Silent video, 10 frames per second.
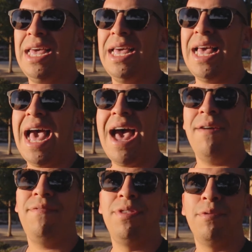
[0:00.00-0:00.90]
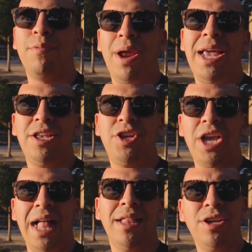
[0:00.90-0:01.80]
have the right
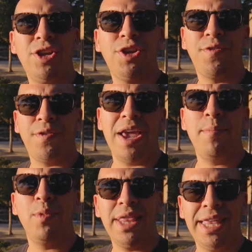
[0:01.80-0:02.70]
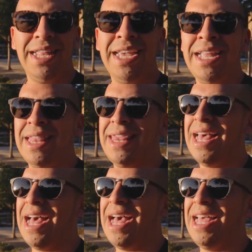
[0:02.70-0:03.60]
challenge frame within it,
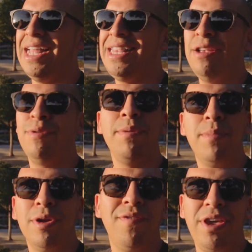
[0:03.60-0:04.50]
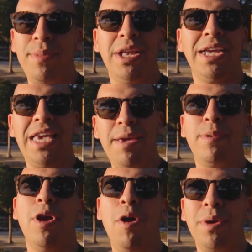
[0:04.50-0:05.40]
that it didn't really motivate me to
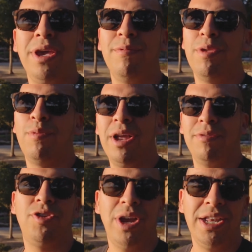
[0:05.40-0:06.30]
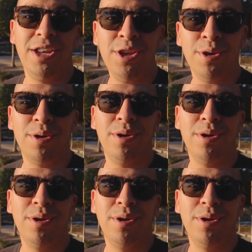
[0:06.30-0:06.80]
keep going with what I was trying to do.